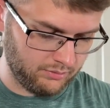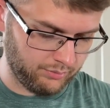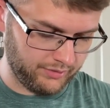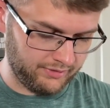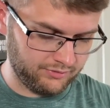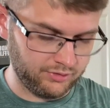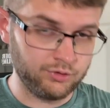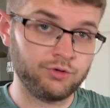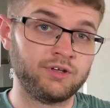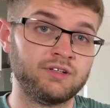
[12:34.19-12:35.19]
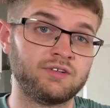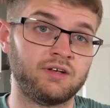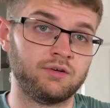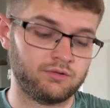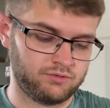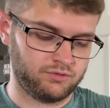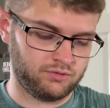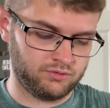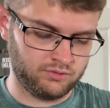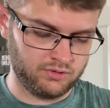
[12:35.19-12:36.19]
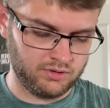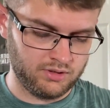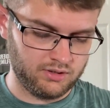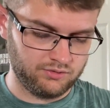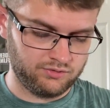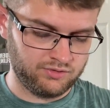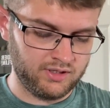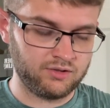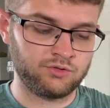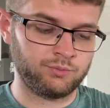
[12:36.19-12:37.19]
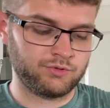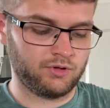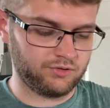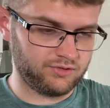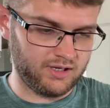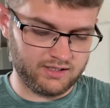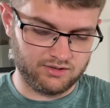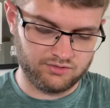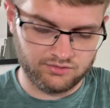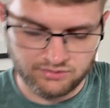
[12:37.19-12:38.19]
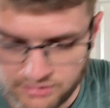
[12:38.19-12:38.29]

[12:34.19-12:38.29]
But then there's another Nintendogs, Sega Superstars Tennis,